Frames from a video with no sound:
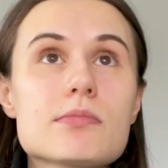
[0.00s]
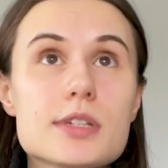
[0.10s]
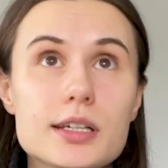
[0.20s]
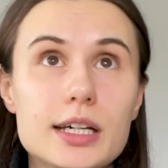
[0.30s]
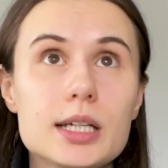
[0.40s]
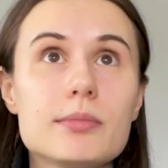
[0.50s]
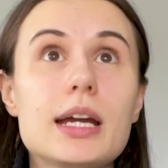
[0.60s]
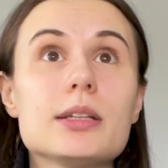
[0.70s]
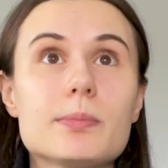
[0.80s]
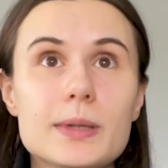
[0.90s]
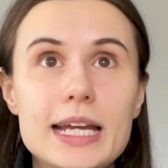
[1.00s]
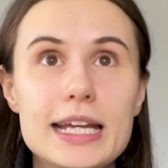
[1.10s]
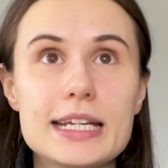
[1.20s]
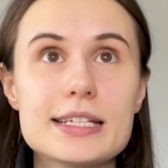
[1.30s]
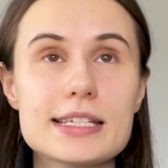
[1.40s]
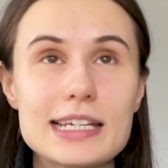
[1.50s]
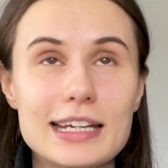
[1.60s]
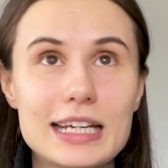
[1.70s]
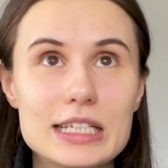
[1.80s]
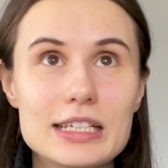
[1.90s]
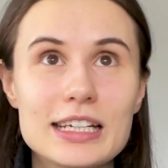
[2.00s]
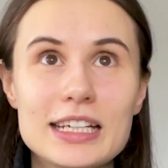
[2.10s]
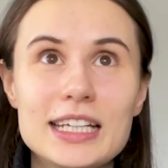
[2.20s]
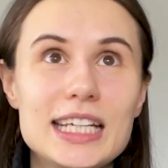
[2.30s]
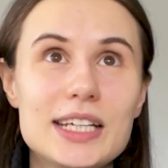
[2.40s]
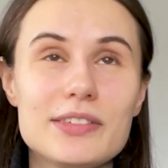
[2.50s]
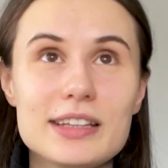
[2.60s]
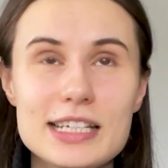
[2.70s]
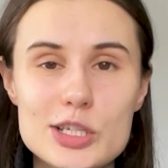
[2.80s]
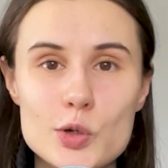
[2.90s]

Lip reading: time and place, and even this